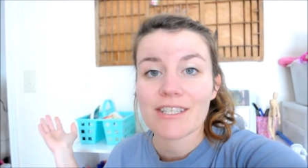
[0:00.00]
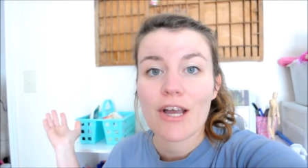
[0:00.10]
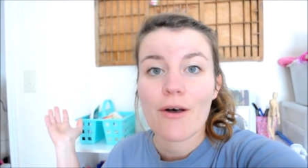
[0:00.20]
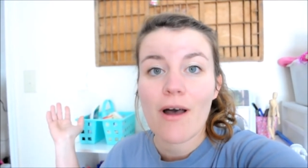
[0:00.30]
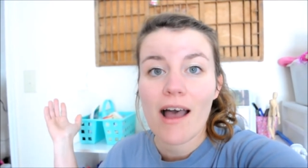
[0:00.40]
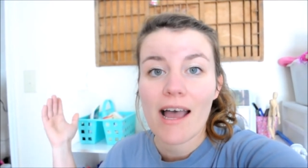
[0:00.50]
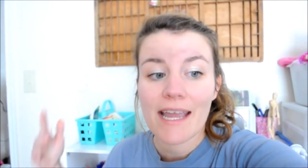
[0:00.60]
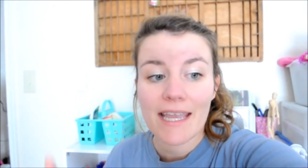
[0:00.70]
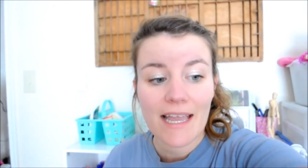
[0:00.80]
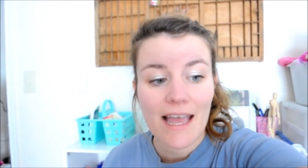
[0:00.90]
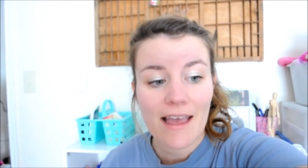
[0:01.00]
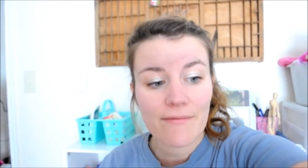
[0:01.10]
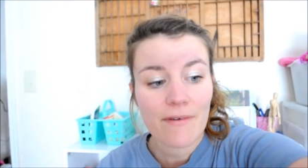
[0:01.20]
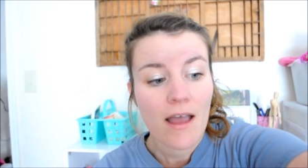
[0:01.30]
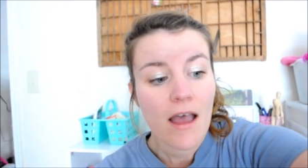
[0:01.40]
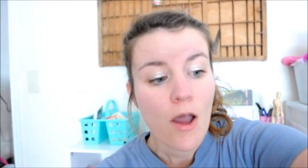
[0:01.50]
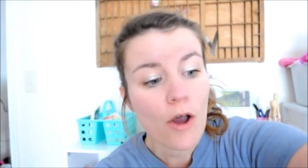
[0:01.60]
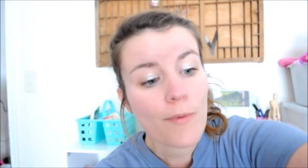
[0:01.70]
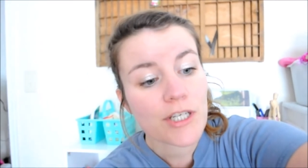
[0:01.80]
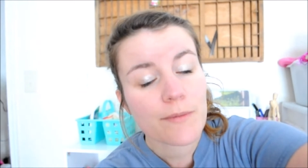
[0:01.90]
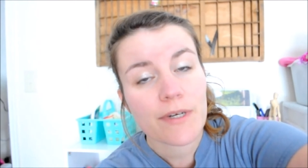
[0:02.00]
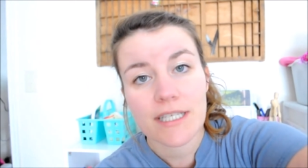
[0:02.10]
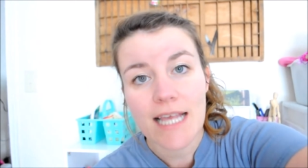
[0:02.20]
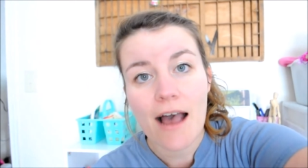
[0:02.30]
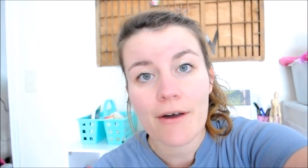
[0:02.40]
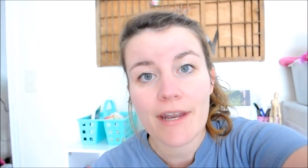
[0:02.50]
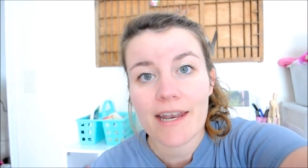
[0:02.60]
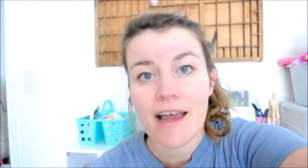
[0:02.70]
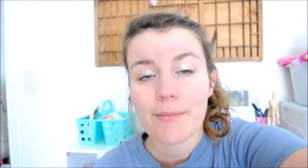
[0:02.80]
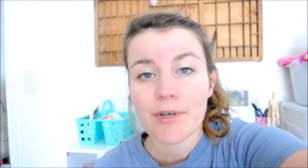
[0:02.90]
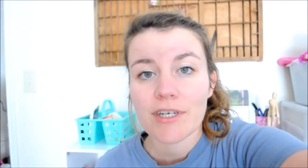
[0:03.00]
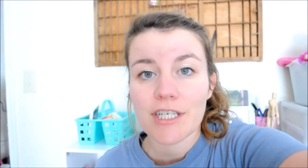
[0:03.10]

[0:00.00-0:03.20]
So I have a whole bunch of books out and I'm going